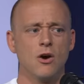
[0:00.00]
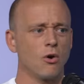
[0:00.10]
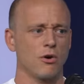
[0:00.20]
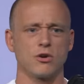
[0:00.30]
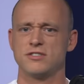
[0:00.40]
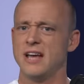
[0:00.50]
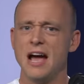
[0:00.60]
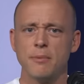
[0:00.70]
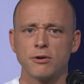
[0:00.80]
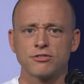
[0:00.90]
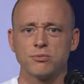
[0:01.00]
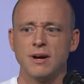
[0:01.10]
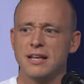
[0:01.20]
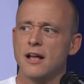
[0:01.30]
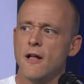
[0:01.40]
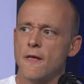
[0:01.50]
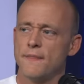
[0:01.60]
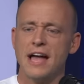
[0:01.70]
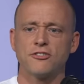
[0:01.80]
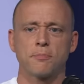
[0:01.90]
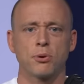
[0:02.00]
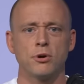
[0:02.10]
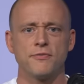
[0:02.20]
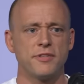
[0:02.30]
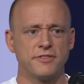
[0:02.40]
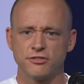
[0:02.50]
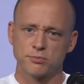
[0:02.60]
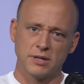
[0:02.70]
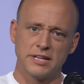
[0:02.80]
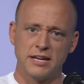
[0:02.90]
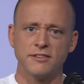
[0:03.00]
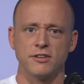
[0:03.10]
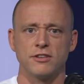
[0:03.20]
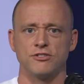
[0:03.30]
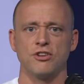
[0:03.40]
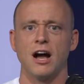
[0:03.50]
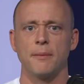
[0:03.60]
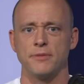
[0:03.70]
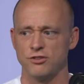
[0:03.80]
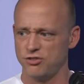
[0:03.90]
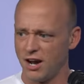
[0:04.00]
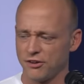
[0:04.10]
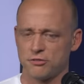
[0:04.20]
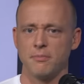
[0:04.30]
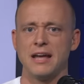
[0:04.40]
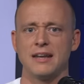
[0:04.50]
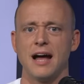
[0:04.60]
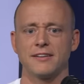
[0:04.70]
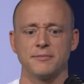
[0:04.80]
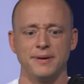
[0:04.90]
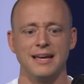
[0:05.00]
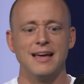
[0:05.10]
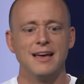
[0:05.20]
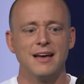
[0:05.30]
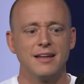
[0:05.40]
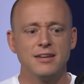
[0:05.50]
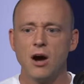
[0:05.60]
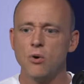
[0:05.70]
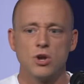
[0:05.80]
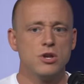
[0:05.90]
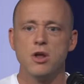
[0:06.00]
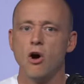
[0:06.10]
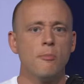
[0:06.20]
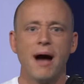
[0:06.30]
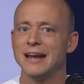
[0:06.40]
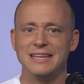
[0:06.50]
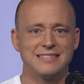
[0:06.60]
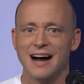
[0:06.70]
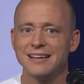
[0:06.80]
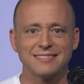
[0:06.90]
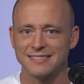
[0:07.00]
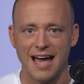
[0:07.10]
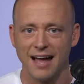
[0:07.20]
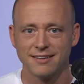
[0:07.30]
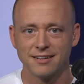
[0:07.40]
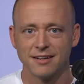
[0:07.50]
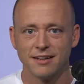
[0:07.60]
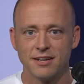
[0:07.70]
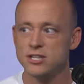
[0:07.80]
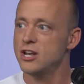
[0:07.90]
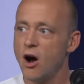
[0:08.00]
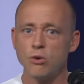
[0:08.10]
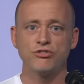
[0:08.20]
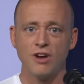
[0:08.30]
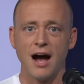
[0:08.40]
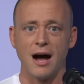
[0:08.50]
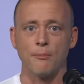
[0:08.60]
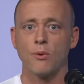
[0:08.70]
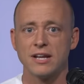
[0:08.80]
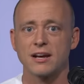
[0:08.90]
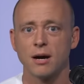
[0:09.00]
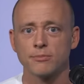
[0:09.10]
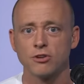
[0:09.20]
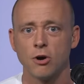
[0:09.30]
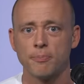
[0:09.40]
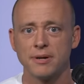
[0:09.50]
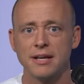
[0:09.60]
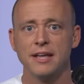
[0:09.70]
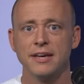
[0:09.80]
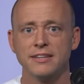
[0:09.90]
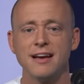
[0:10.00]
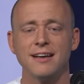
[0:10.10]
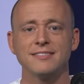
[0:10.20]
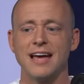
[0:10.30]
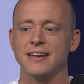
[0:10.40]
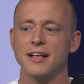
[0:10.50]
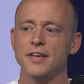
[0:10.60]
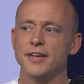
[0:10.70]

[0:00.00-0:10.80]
or, or Dabo Swinney, that's proof that this really isn't the job that Josh made it out to be. No, nobody does that. No job when it comes open does that.